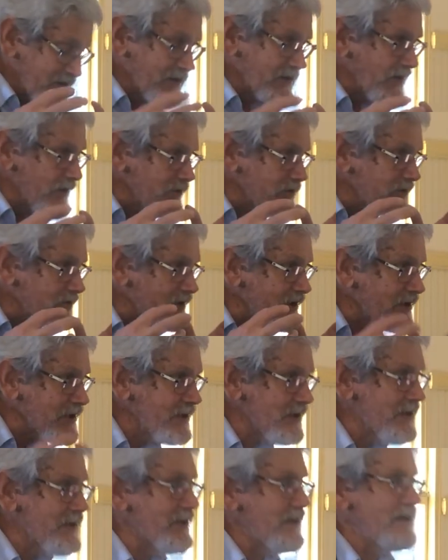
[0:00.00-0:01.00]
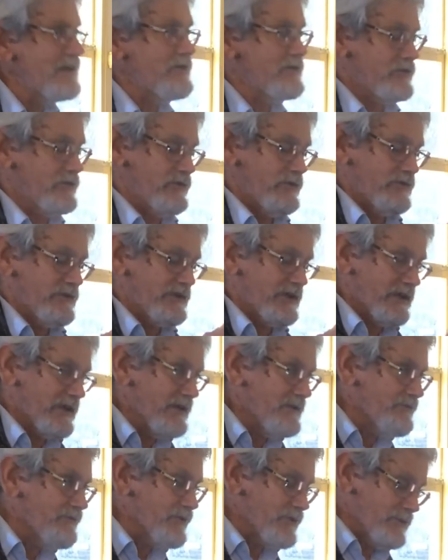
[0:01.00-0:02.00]
those key issues, the
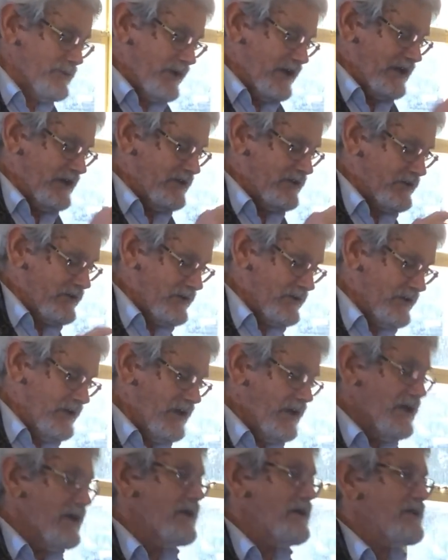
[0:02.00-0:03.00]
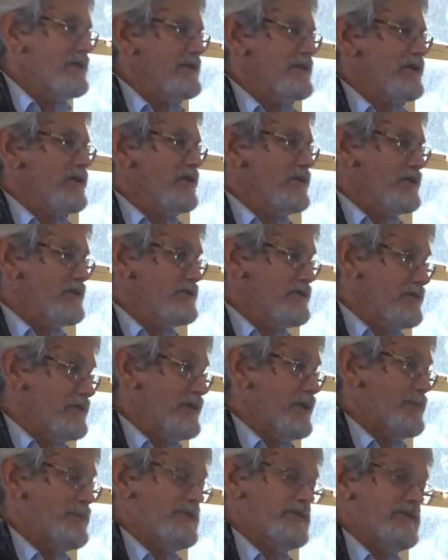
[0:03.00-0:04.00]
inflammation, the collagen
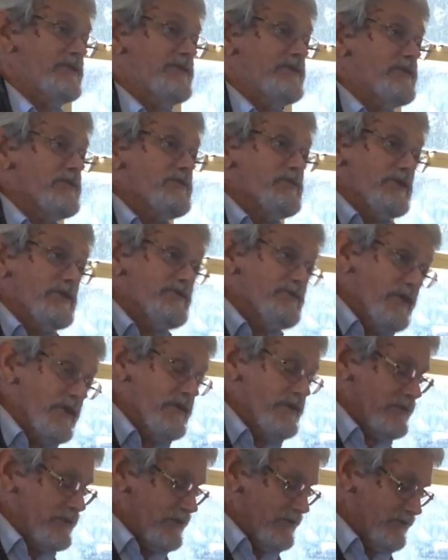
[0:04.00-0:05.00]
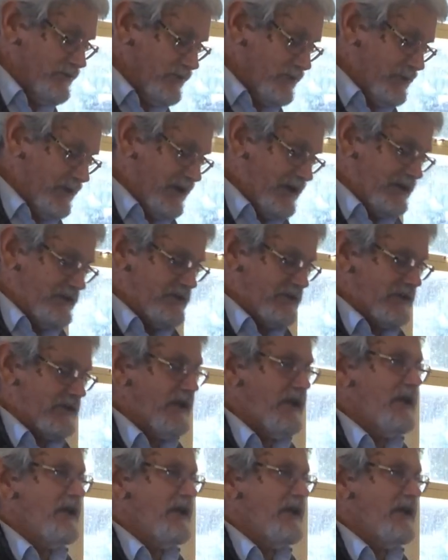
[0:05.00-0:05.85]
deposition, which follows inflammation,